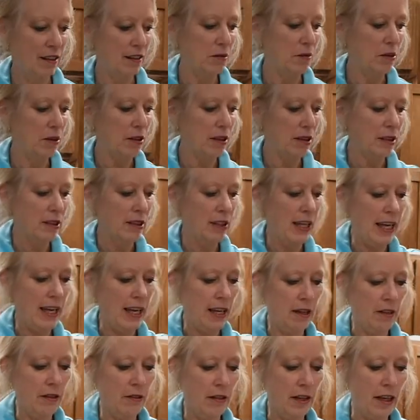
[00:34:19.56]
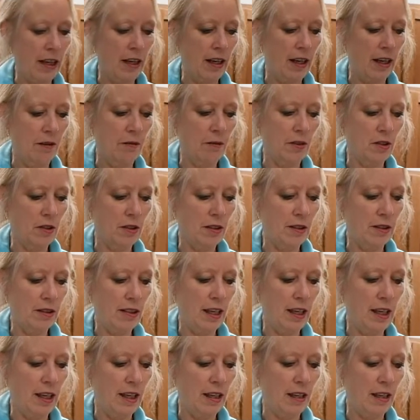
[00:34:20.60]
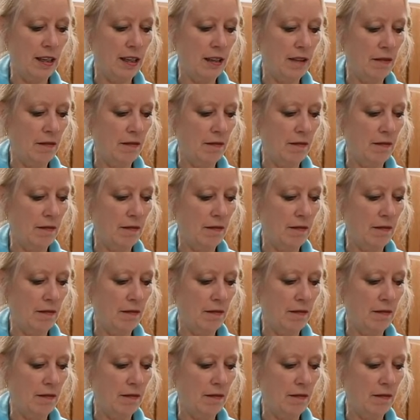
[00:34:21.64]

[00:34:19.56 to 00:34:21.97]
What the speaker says: With this canner, then I will just take